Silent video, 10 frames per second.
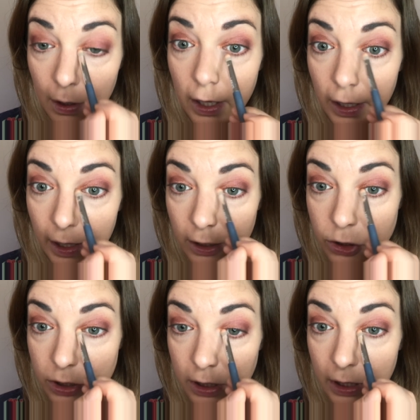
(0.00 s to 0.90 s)
An
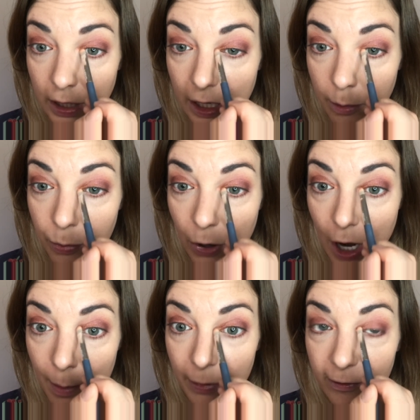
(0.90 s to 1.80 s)
extra like
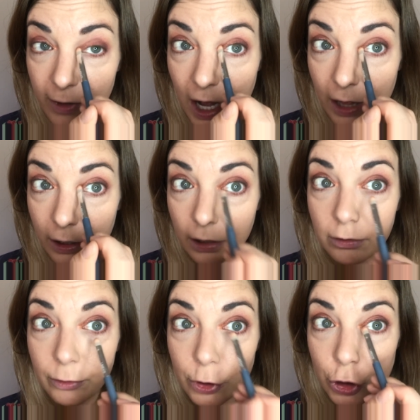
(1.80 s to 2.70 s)
pop of color
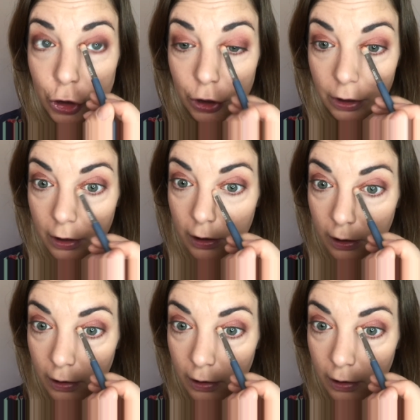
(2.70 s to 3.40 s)
for sure.